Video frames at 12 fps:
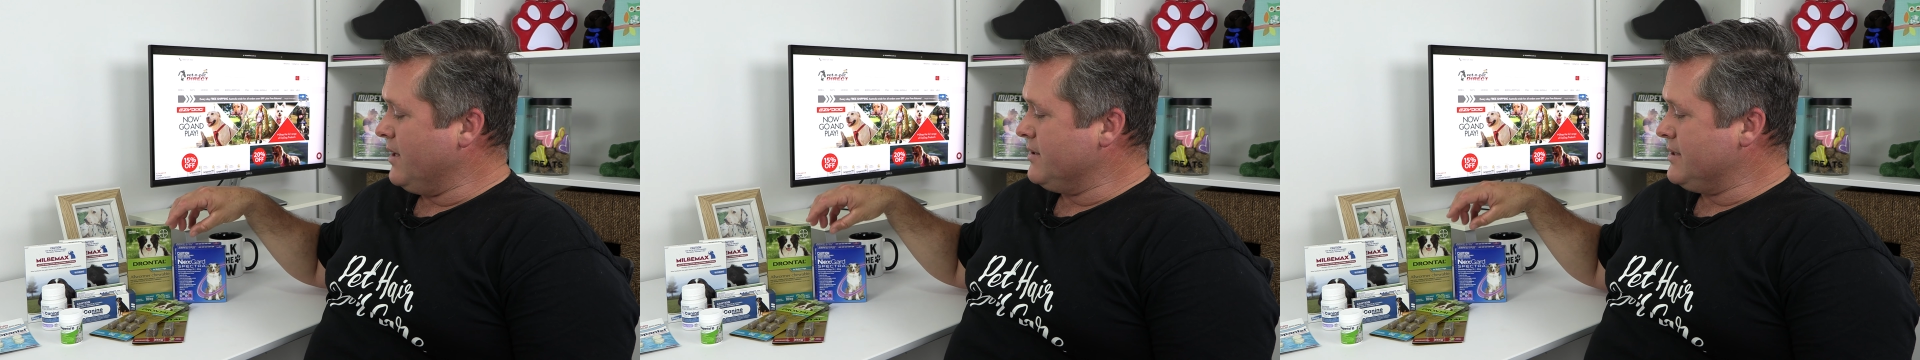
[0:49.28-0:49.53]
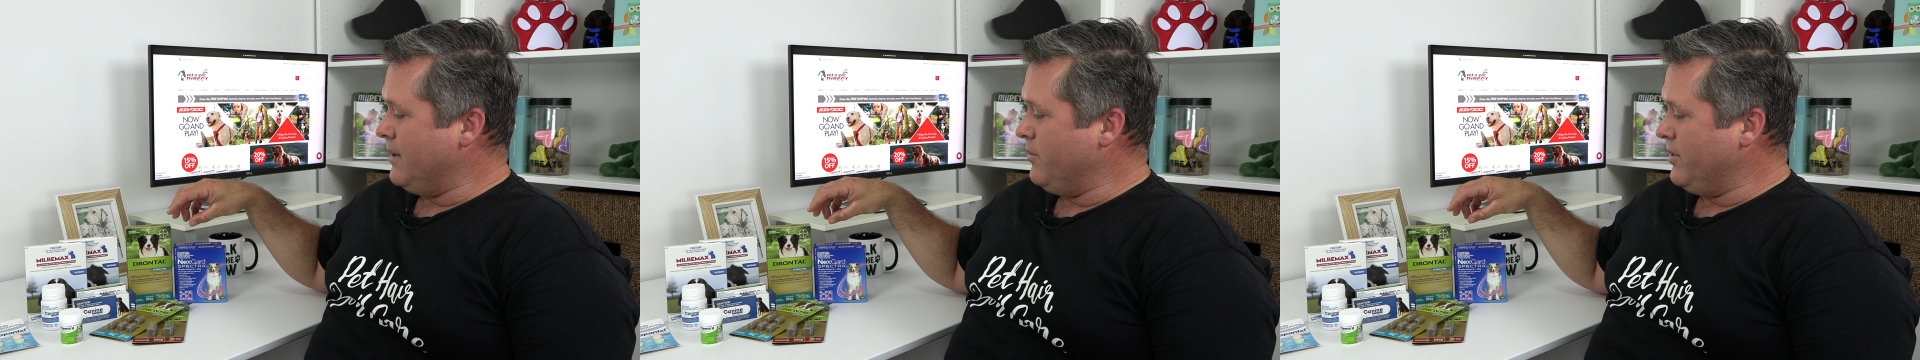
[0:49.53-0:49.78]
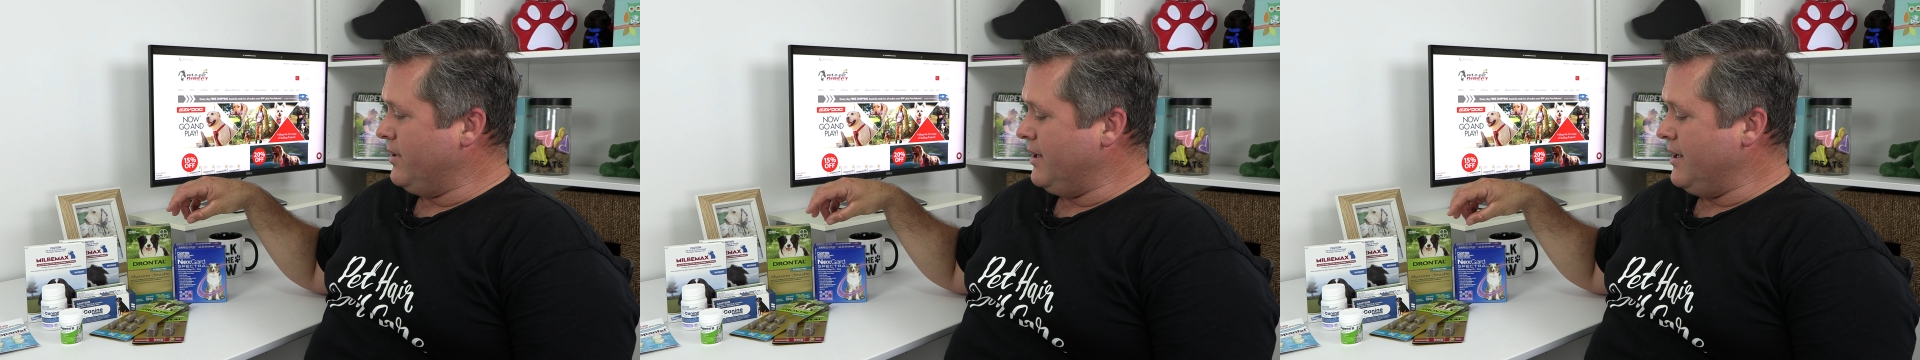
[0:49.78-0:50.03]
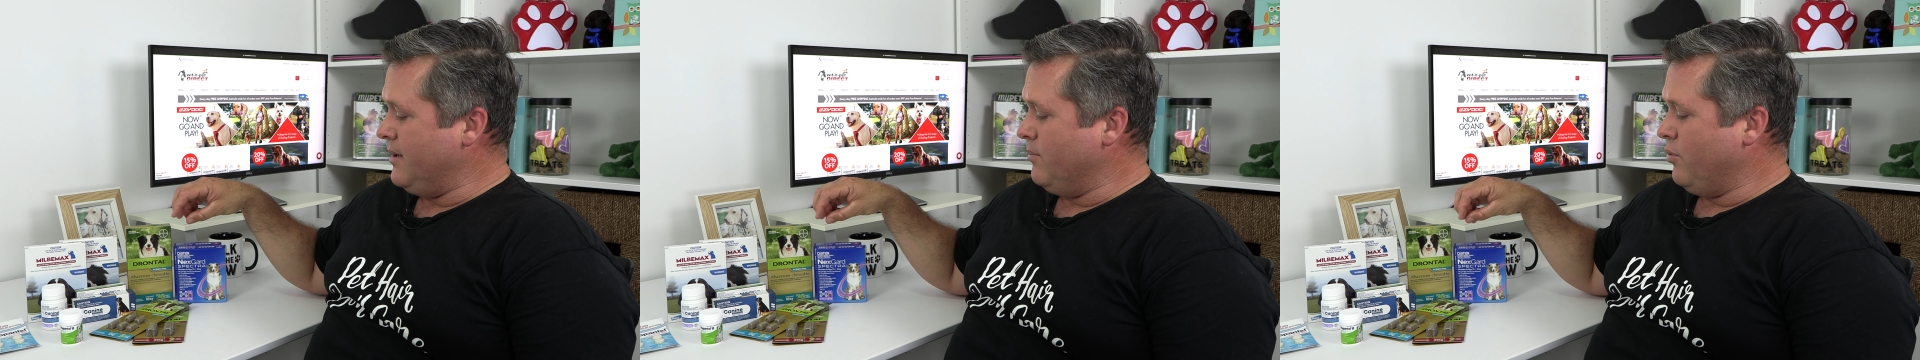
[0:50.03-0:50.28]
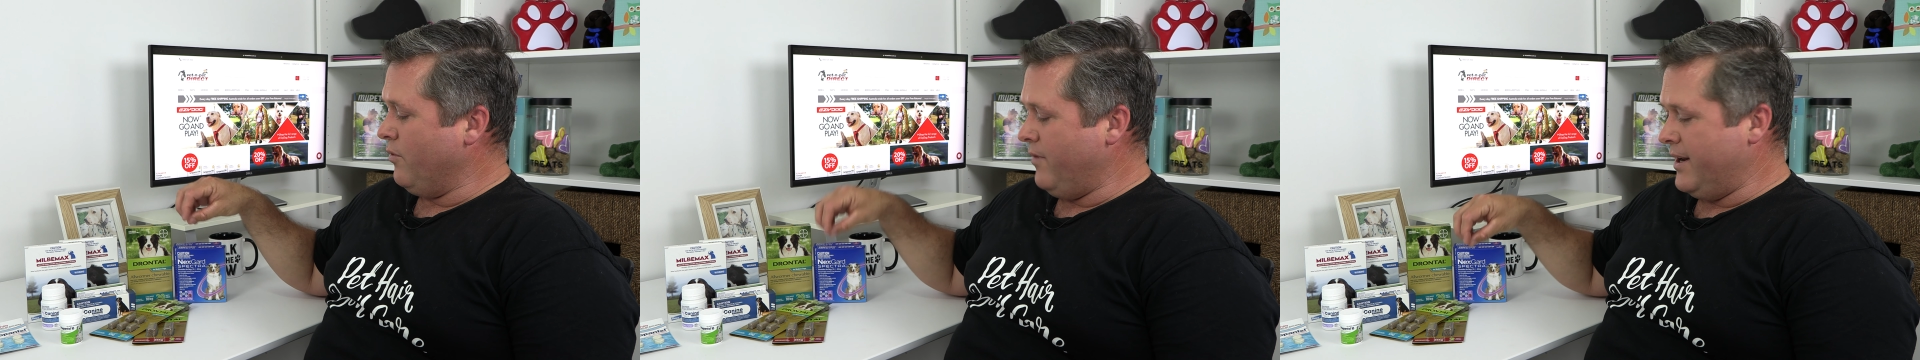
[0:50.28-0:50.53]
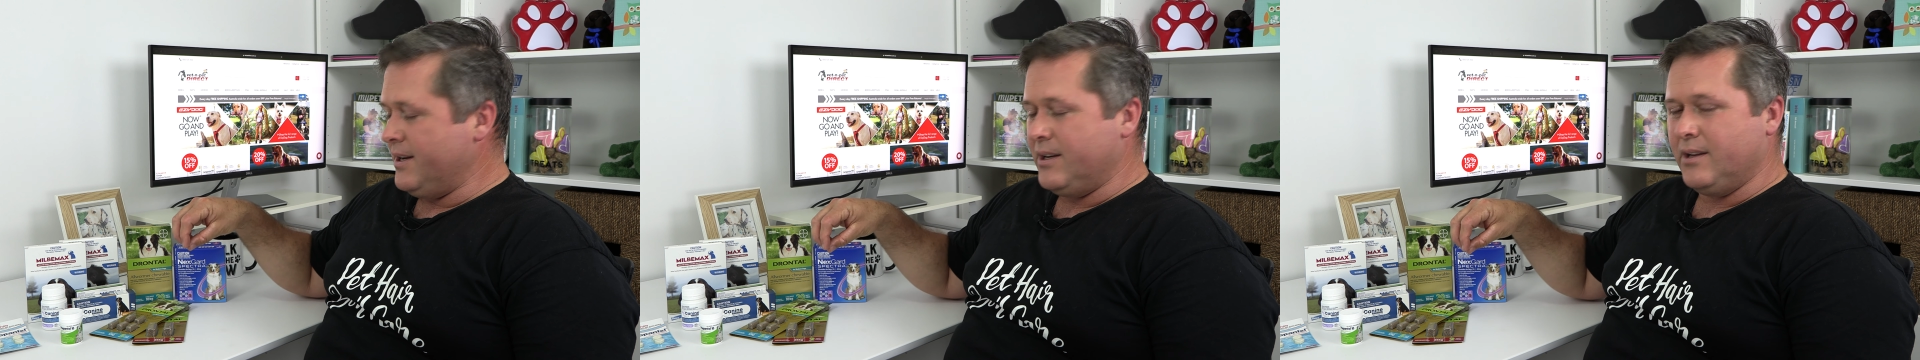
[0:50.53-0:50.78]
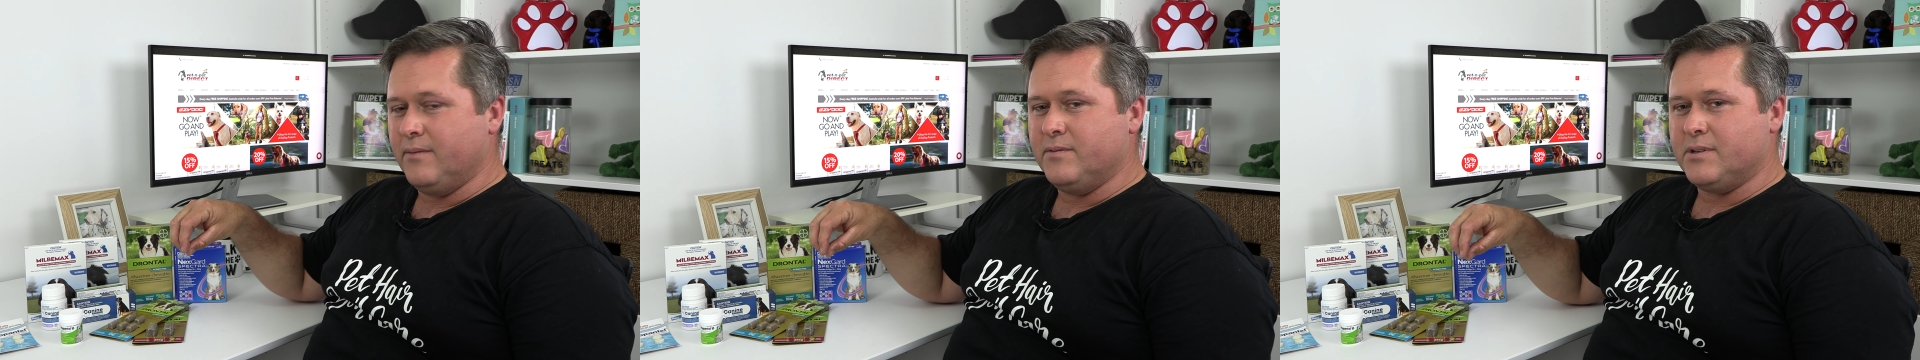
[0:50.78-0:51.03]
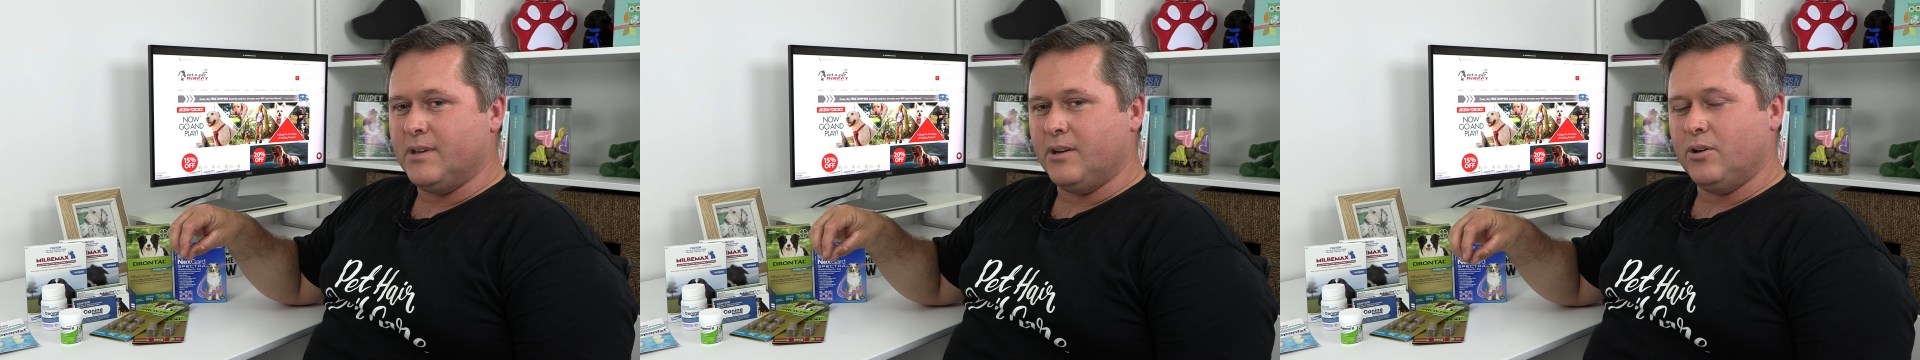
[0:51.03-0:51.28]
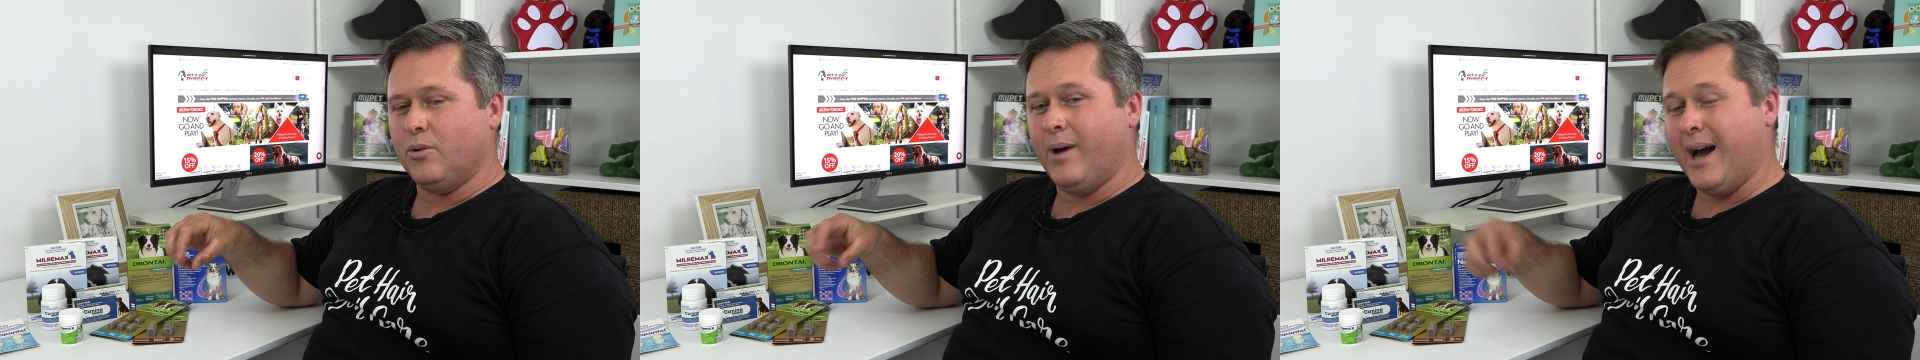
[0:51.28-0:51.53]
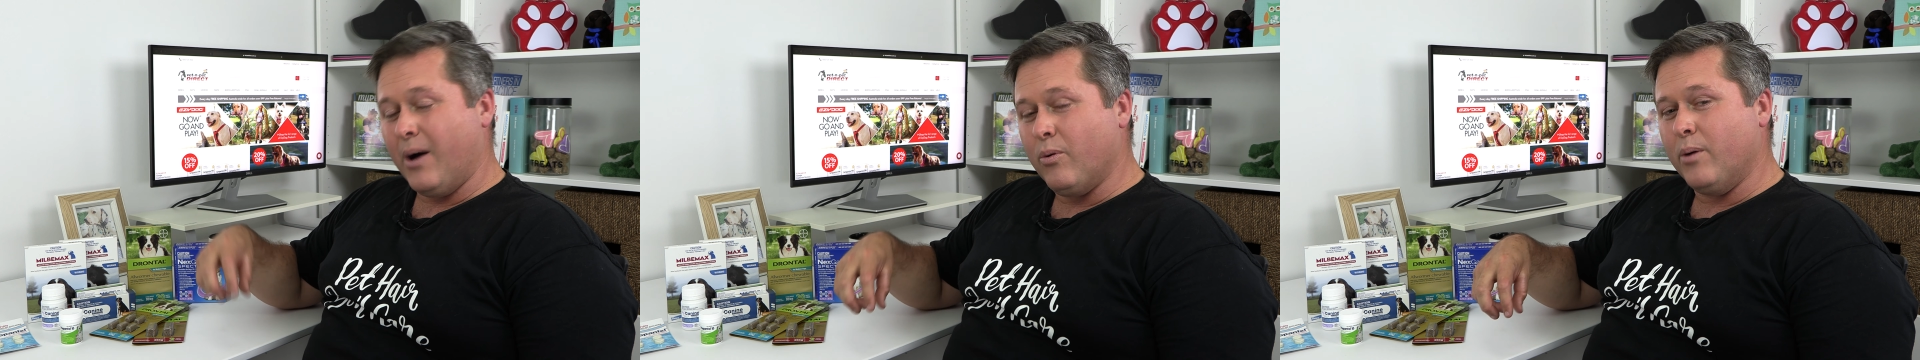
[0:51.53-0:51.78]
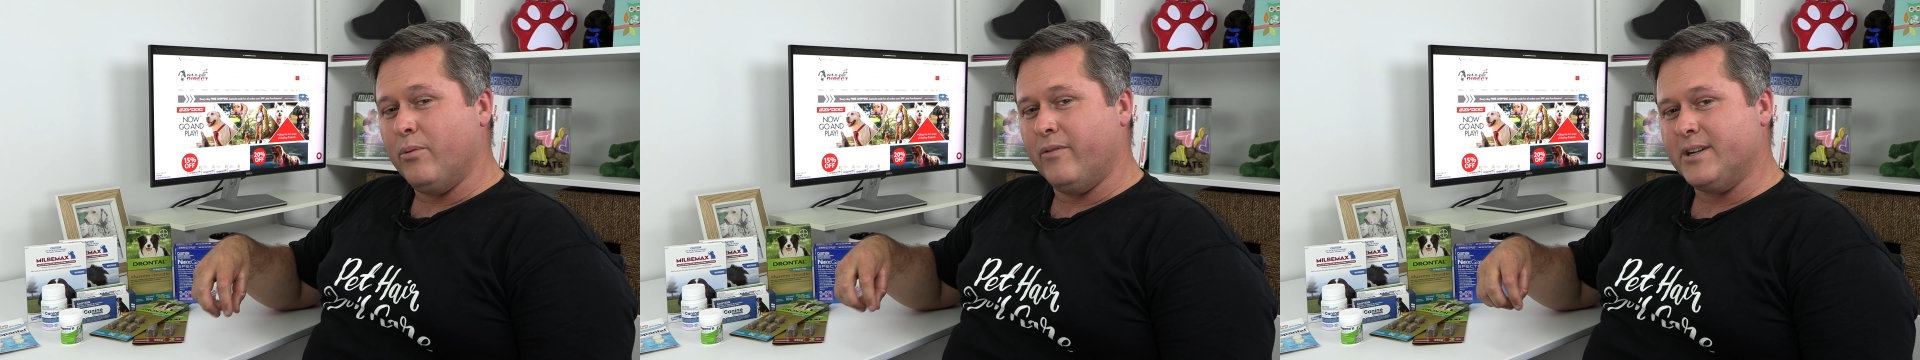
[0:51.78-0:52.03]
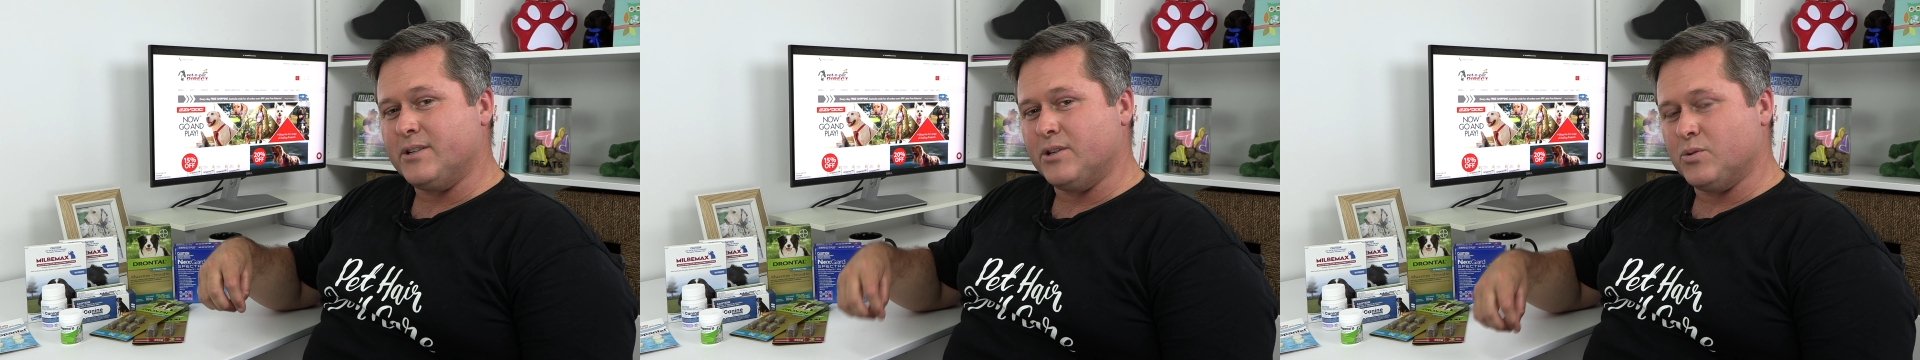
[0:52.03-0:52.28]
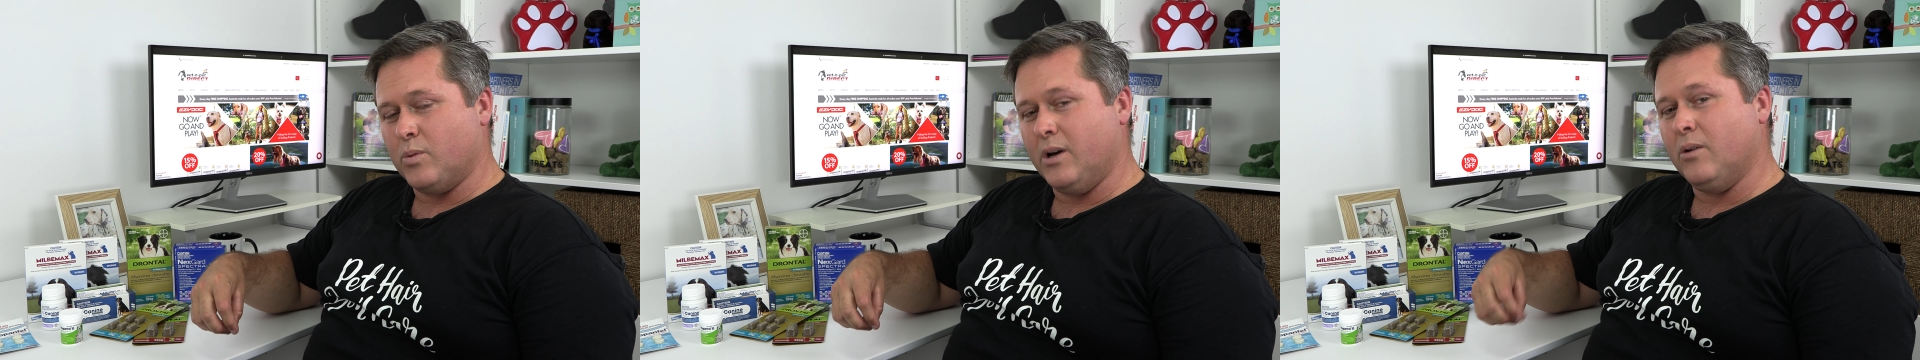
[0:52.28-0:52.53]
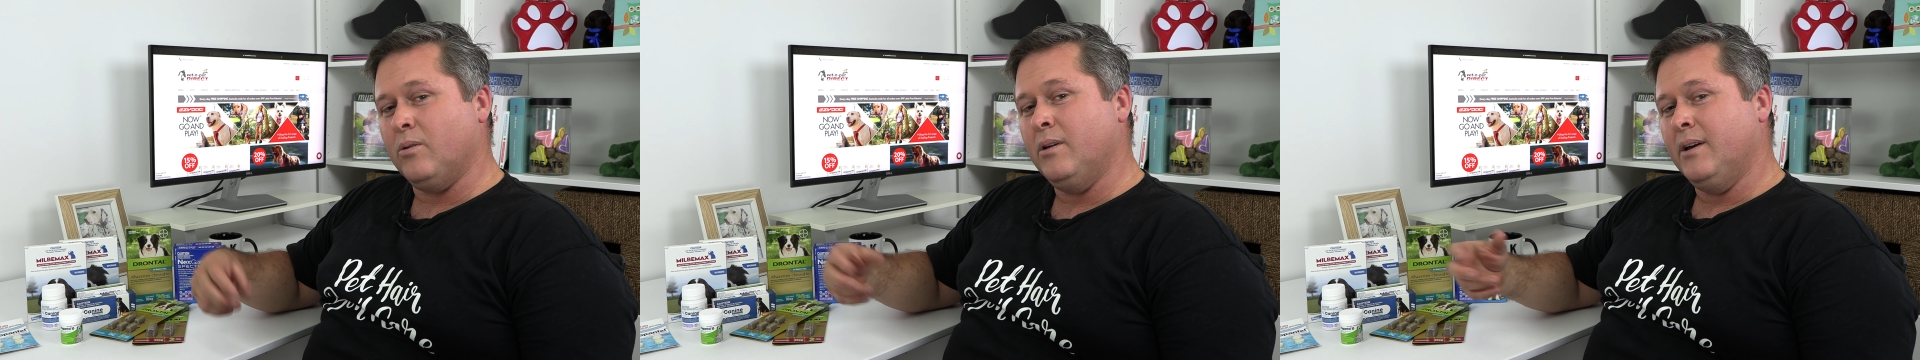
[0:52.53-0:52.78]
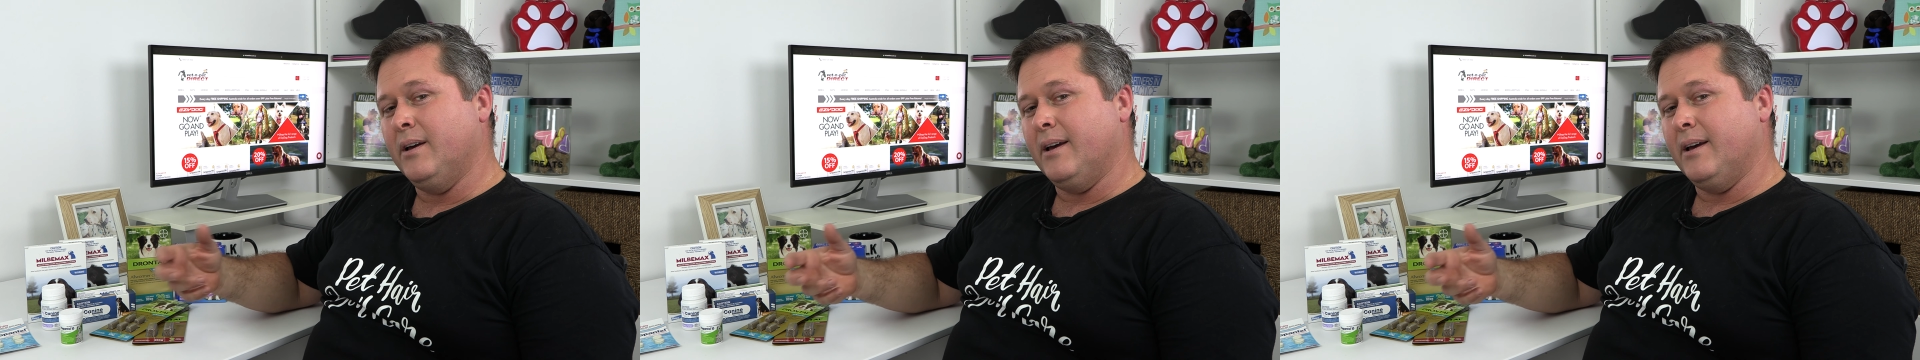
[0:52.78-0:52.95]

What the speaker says: Some of the preventatives that do heartworm prevention as well